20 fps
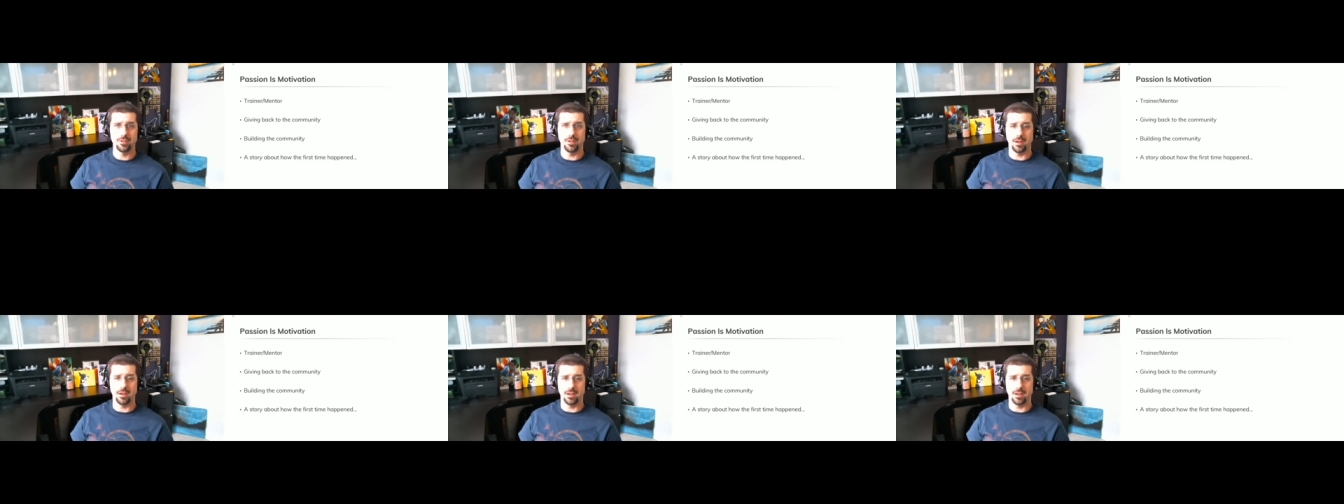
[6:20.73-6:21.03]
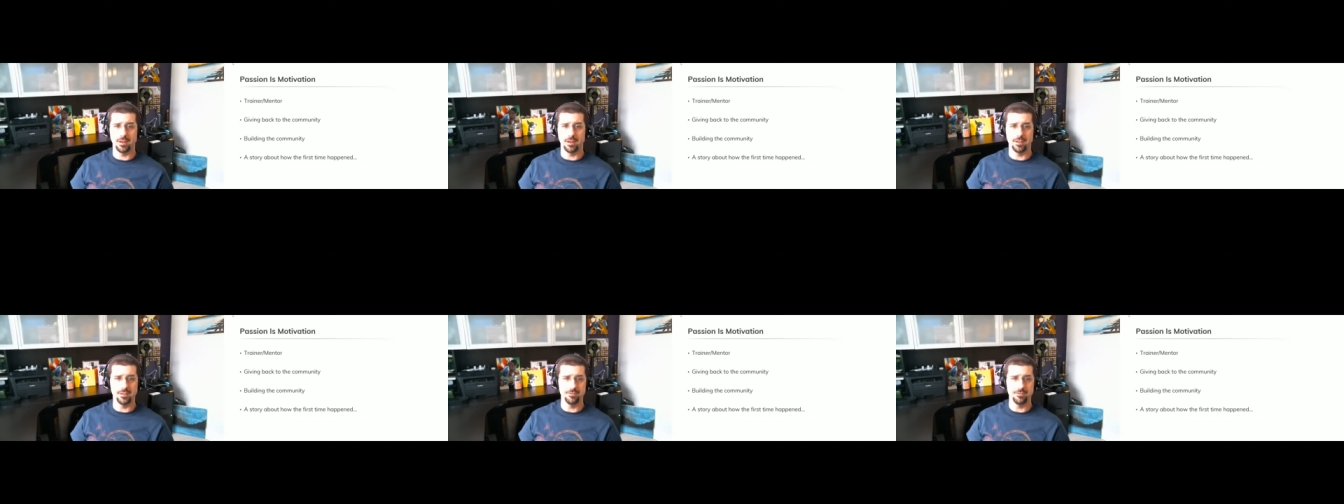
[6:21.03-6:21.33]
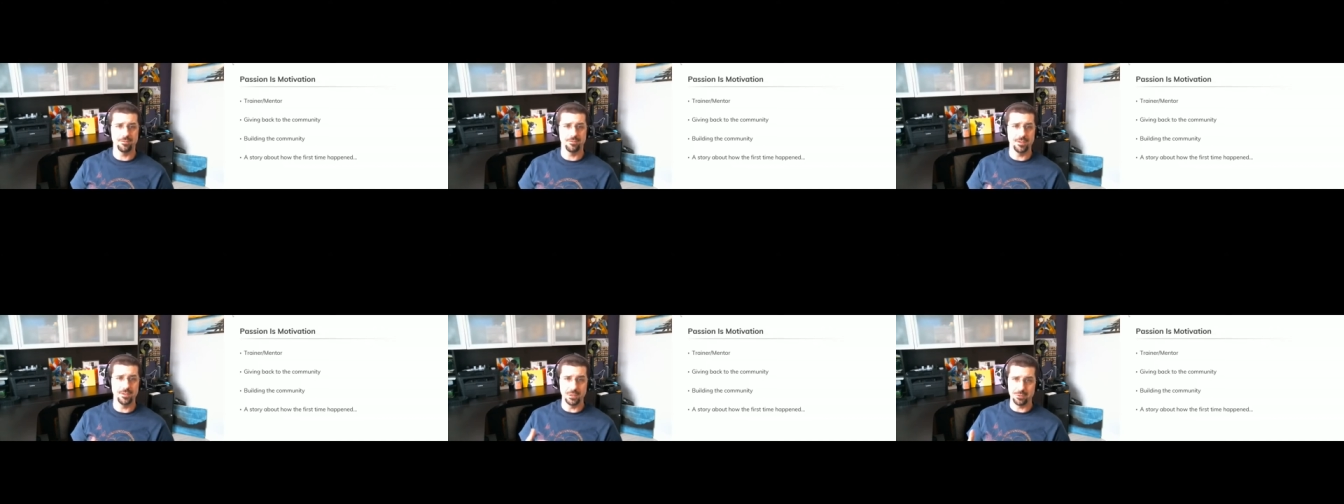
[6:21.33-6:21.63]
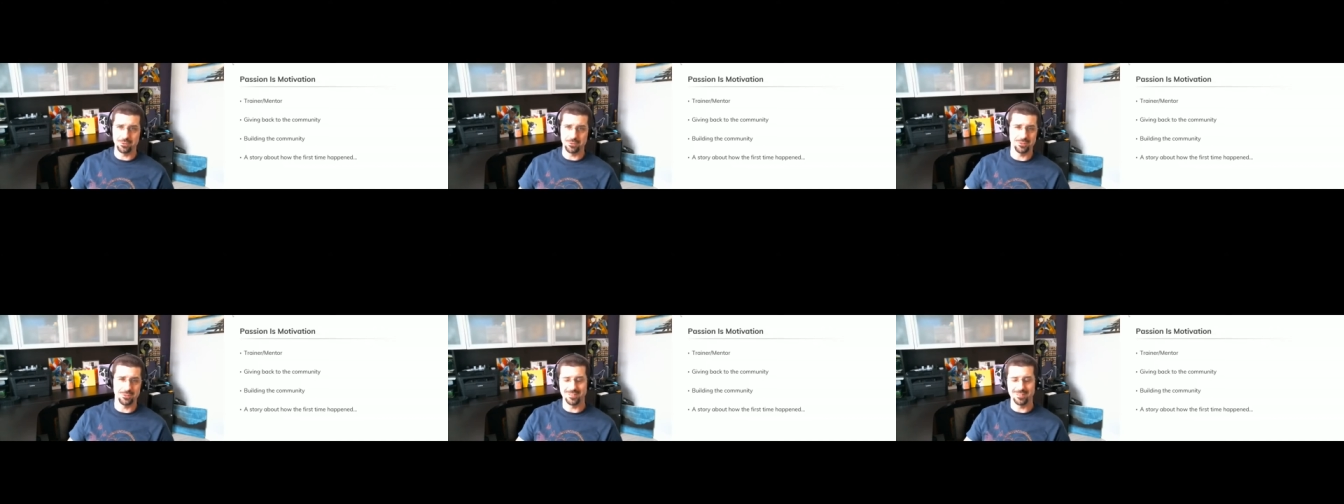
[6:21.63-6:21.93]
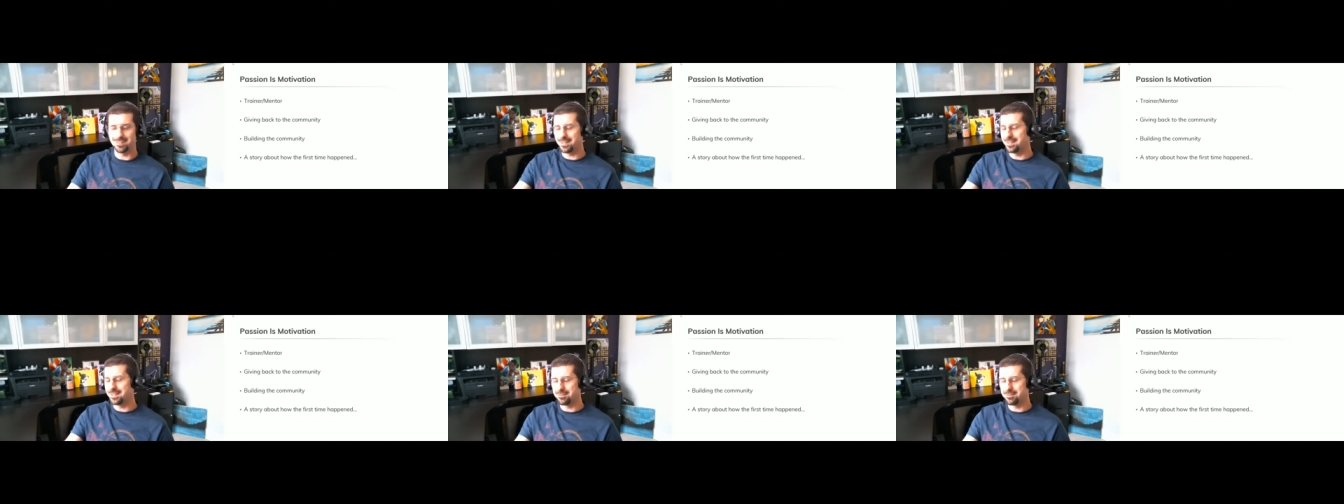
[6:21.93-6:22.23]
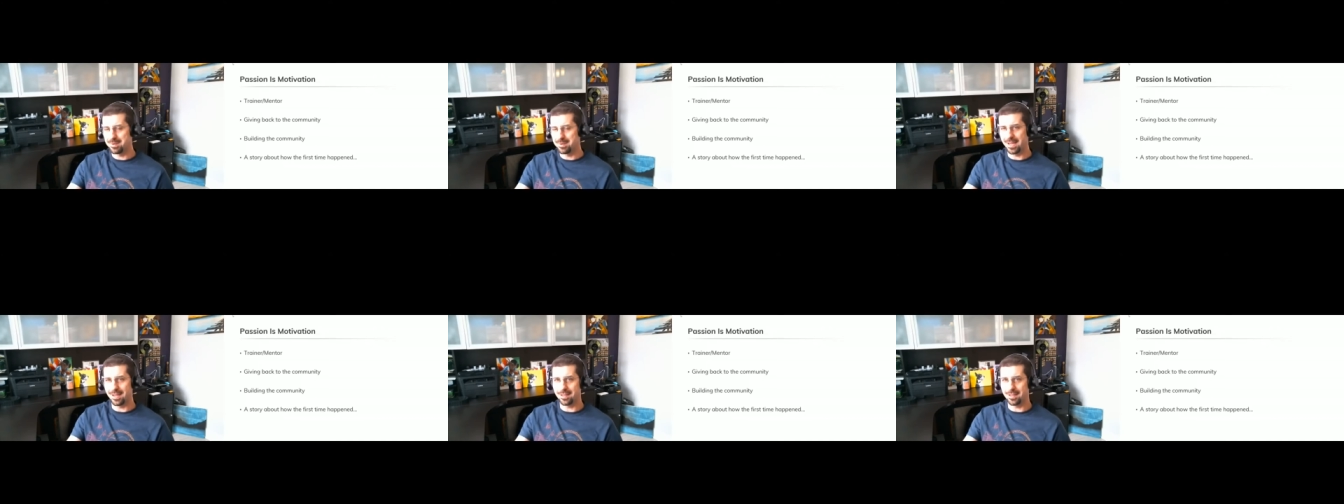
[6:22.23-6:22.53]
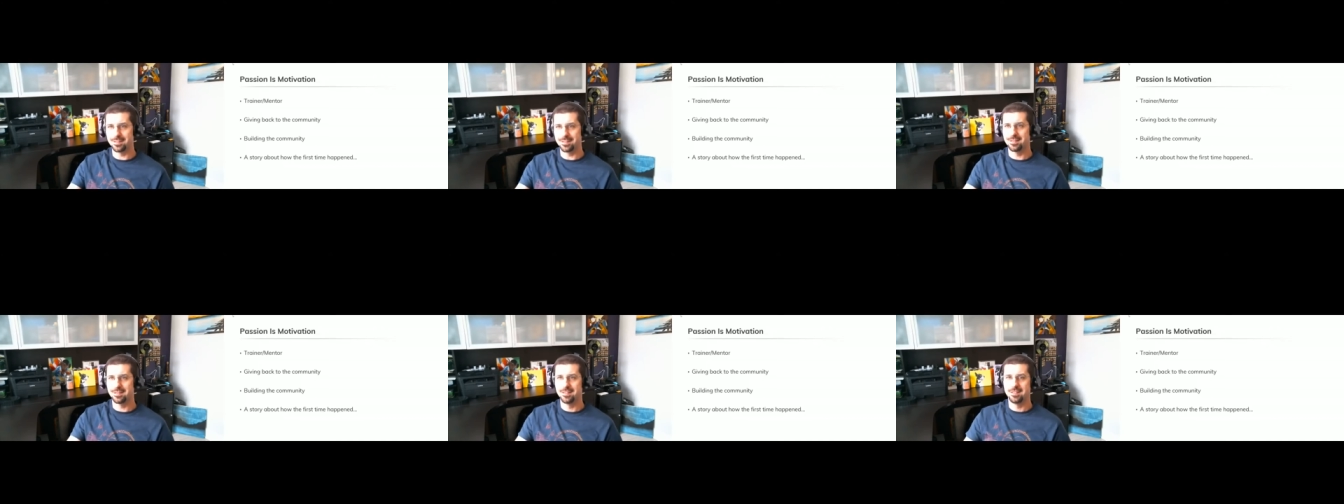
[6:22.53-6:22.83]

Uh, it feels good to give back.